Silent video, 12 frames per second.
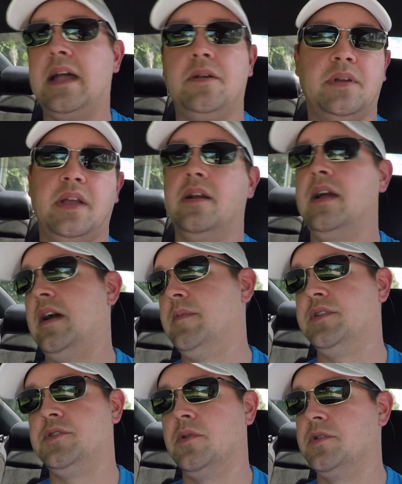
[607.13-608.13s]
I don't care how
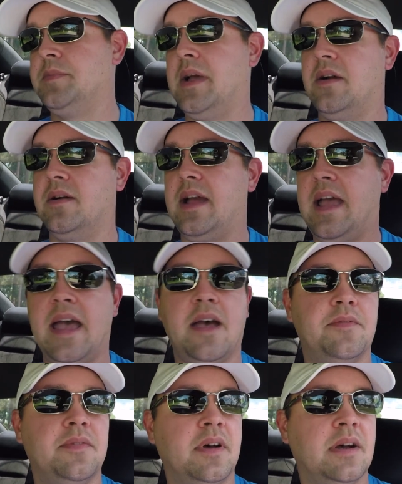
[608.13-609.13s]
much horsepower I
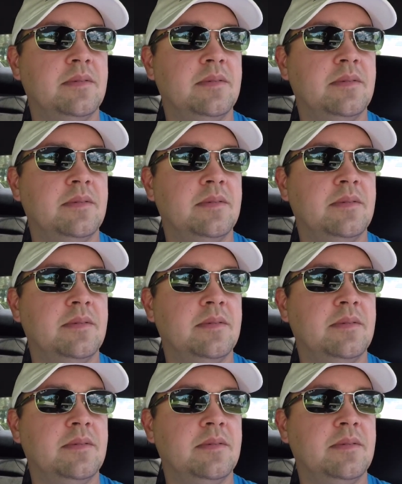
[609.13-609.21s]
have.